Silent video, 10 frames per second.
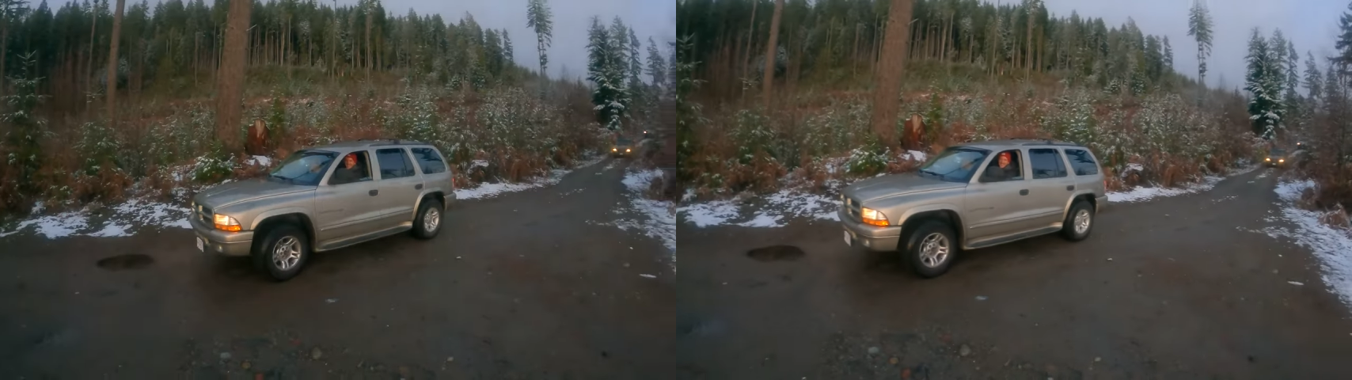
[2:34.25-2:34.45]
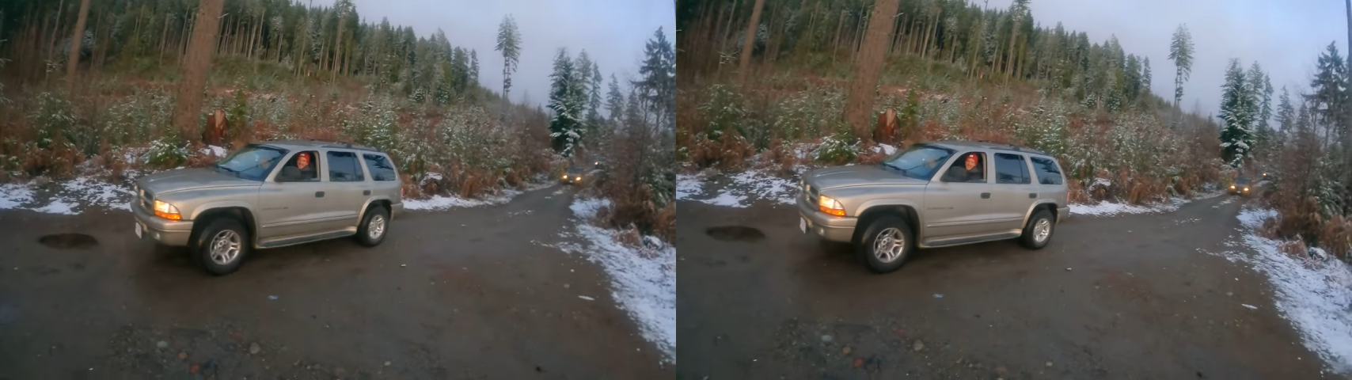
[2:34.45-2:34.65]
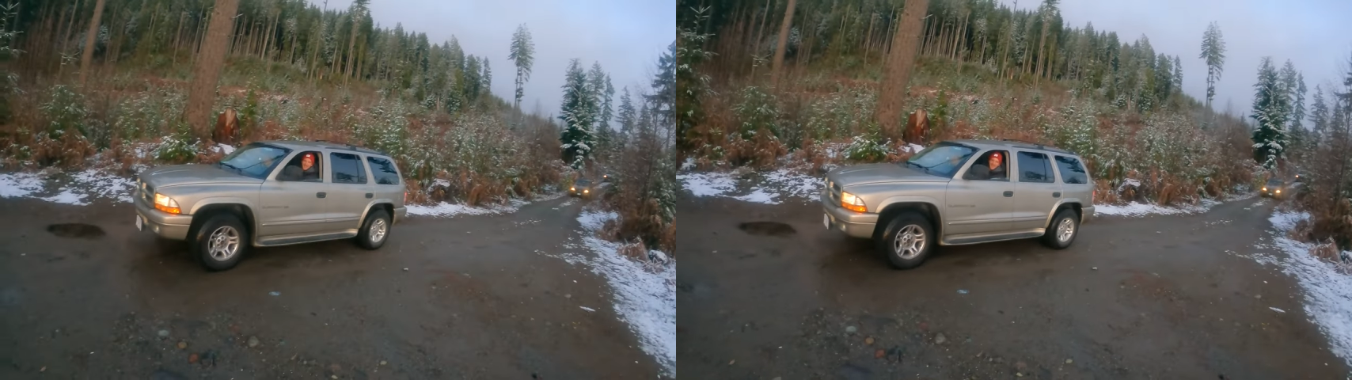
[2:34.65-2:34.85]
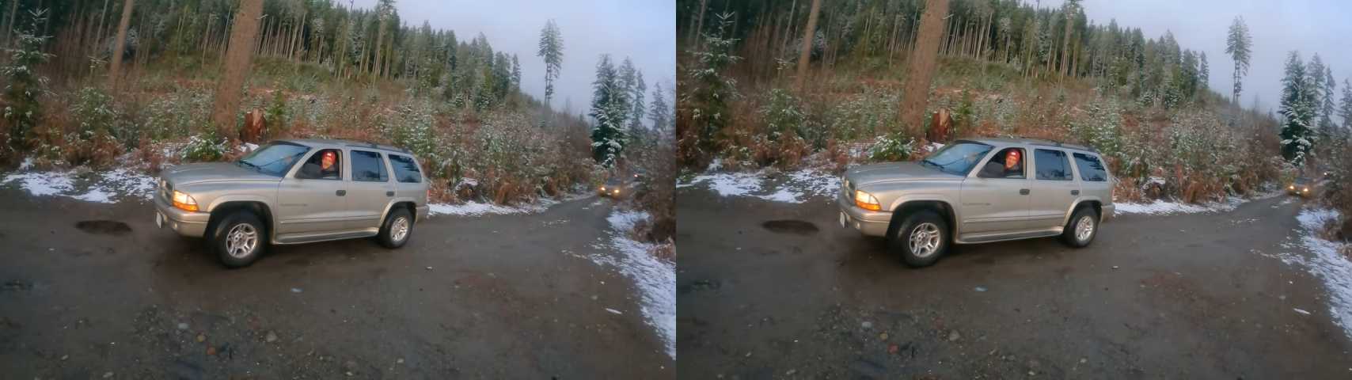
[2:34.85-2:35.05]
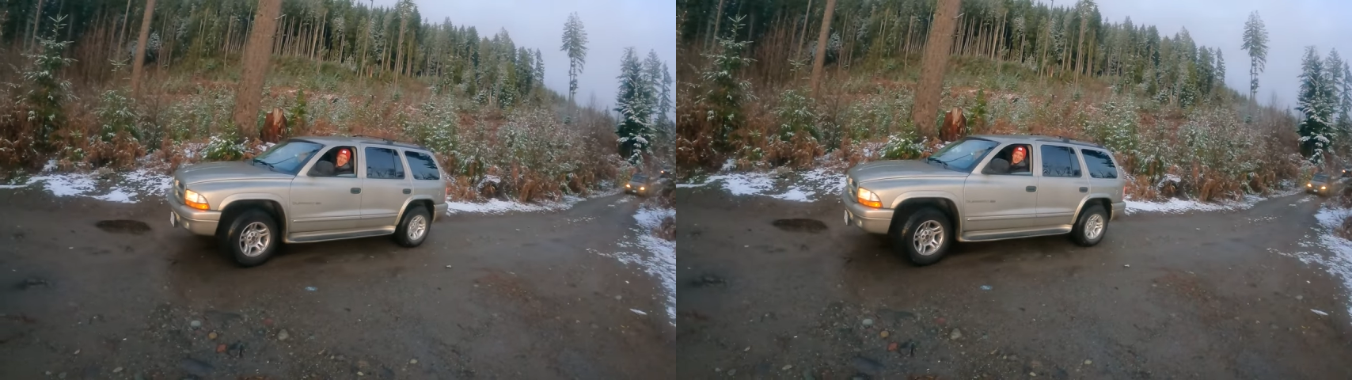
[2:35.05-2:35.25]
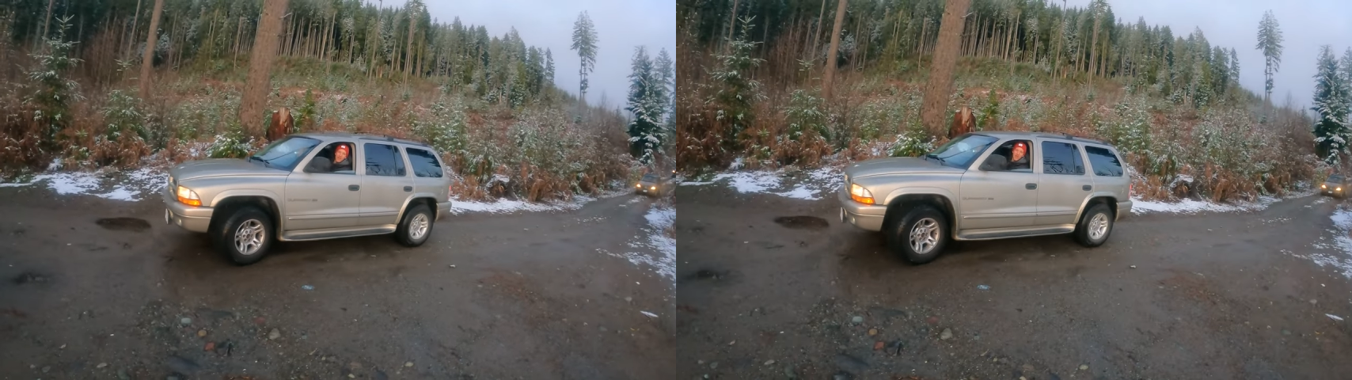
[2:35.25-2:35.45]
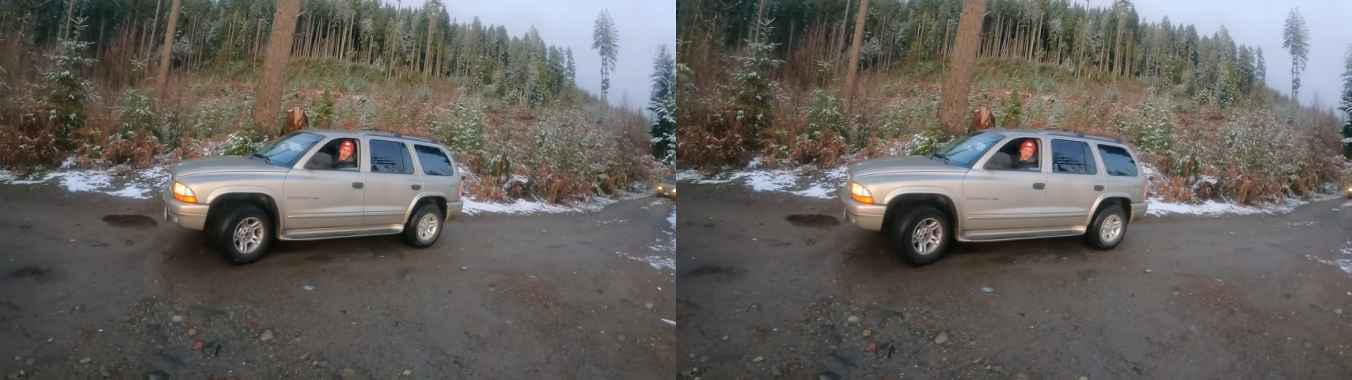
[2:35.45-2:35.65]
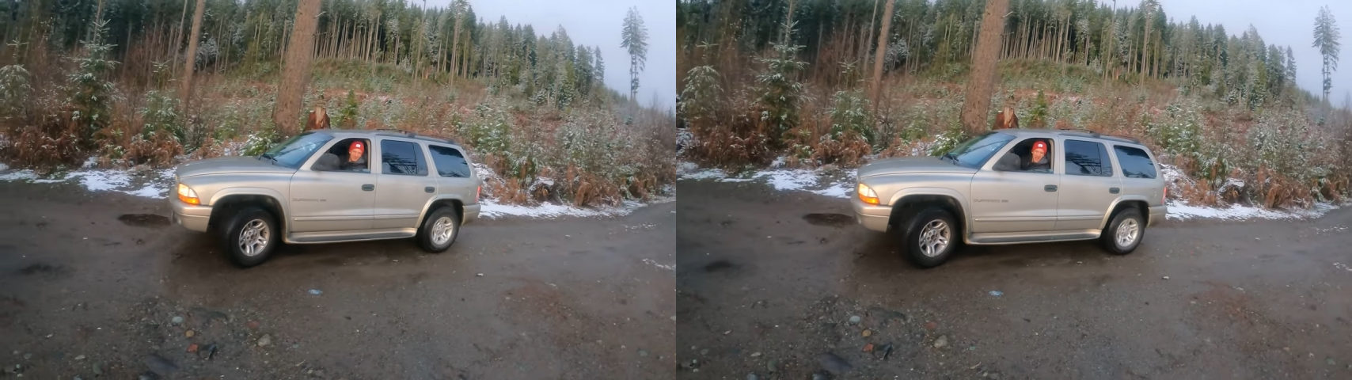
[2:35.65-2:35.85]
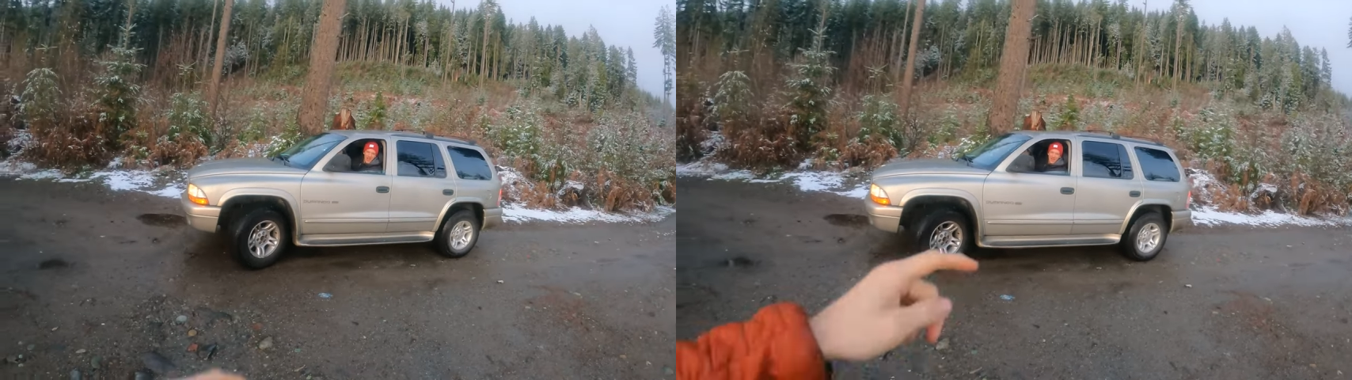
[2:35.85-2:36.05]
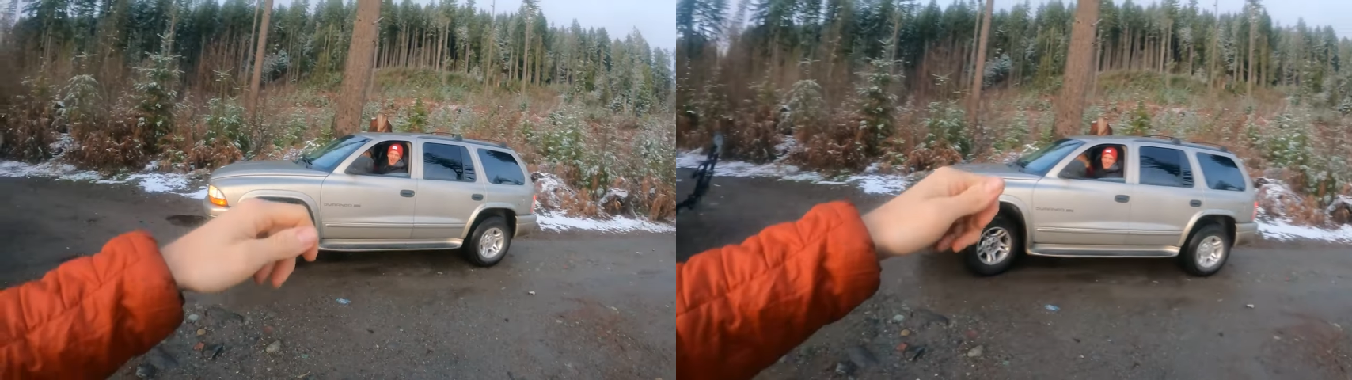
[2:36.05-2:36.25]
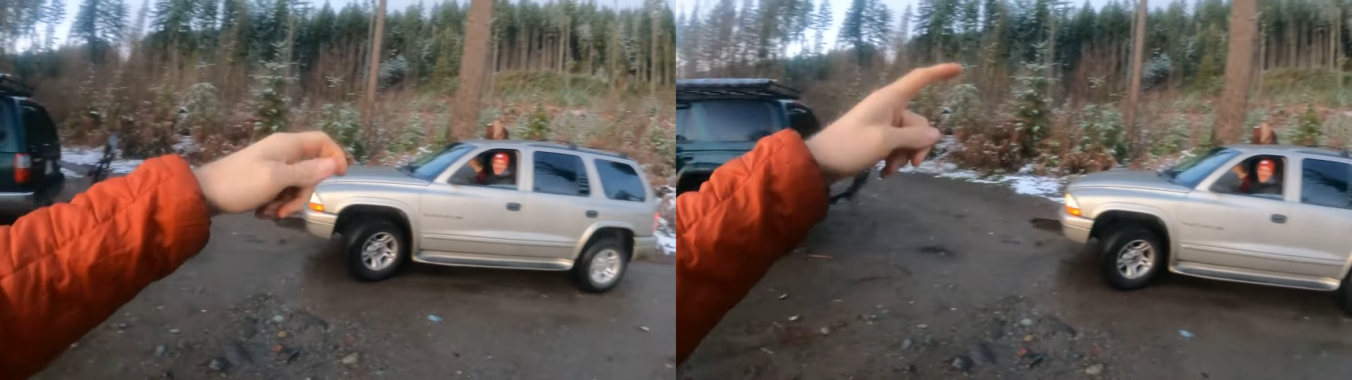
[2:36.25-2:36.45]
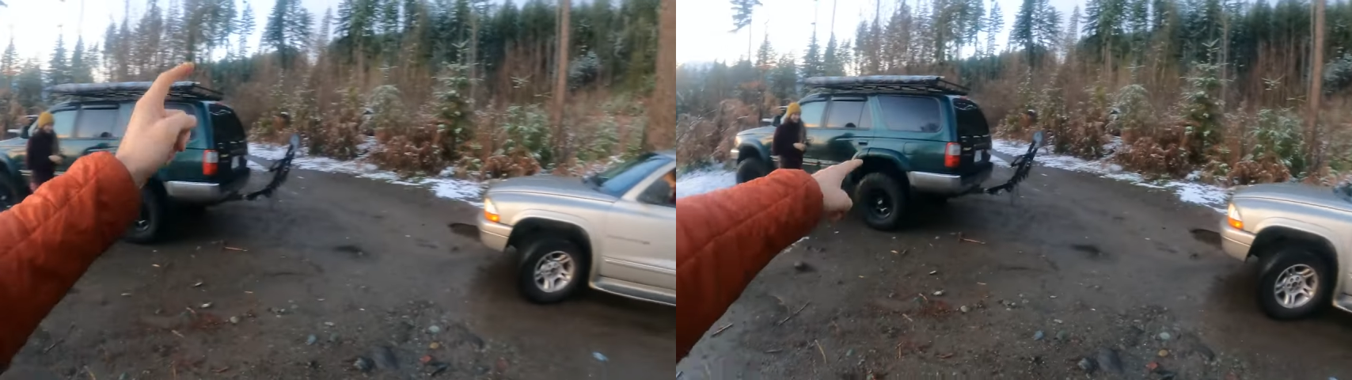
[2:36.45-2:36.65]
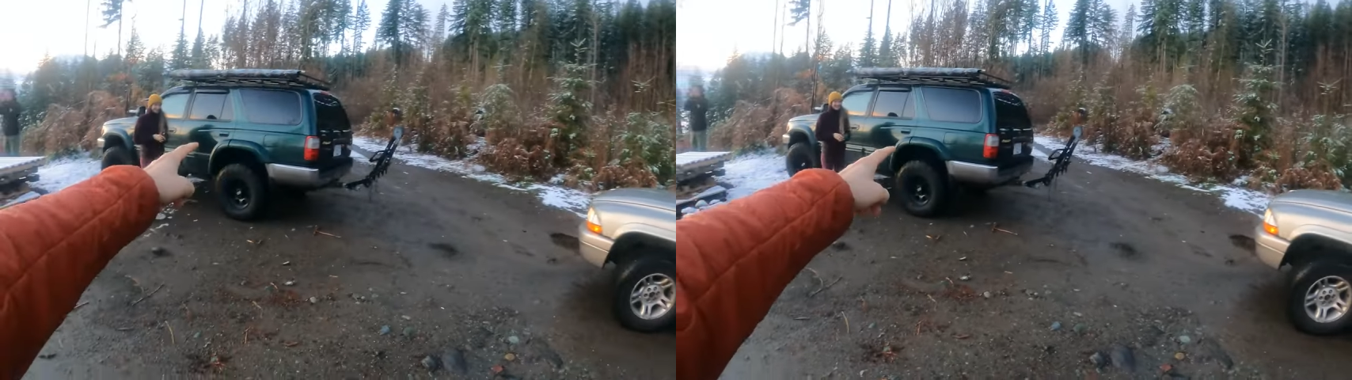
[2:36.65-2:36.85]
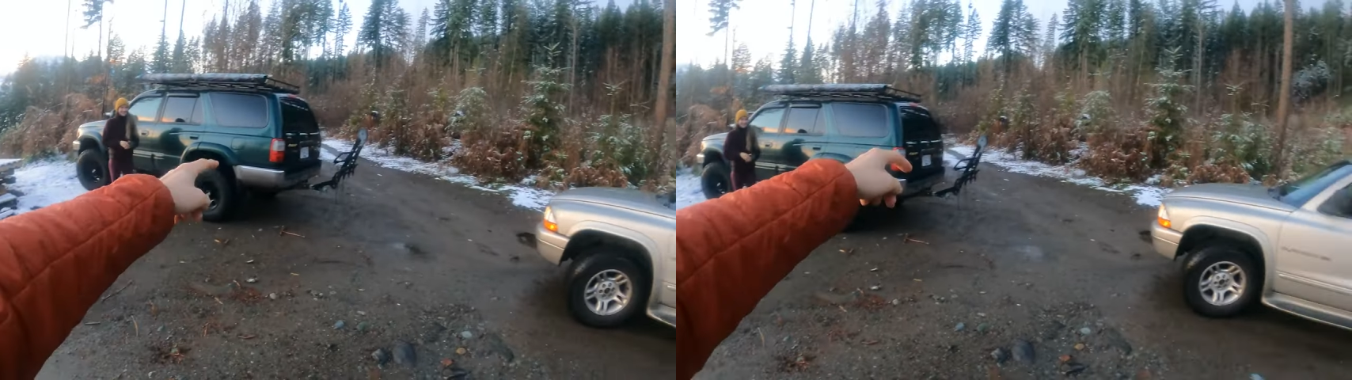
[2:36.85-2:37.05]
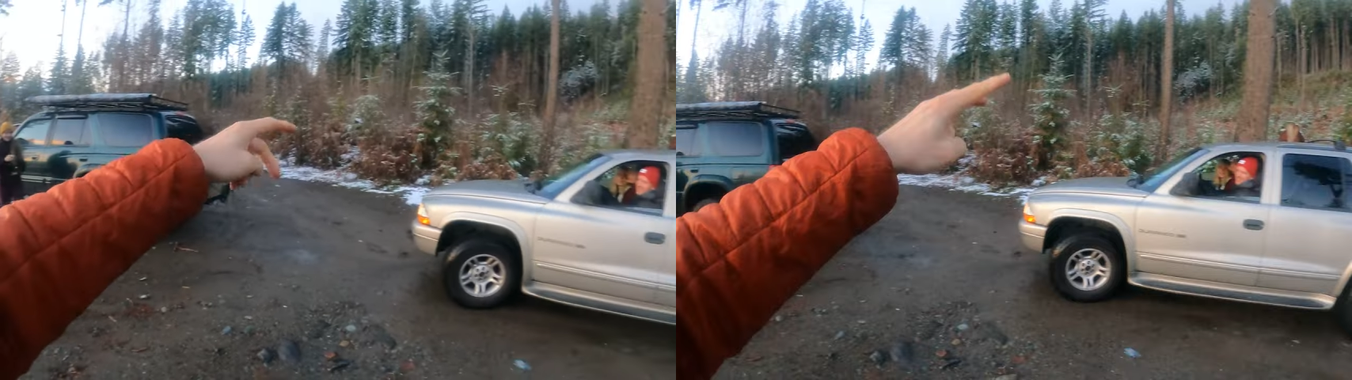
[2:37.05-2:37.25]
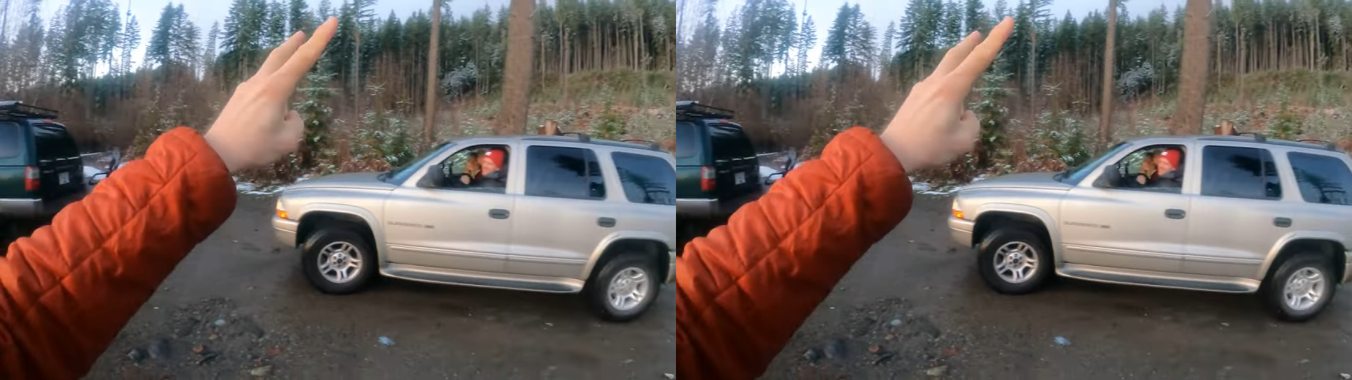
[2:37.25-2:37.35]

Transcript: (no speaker visible)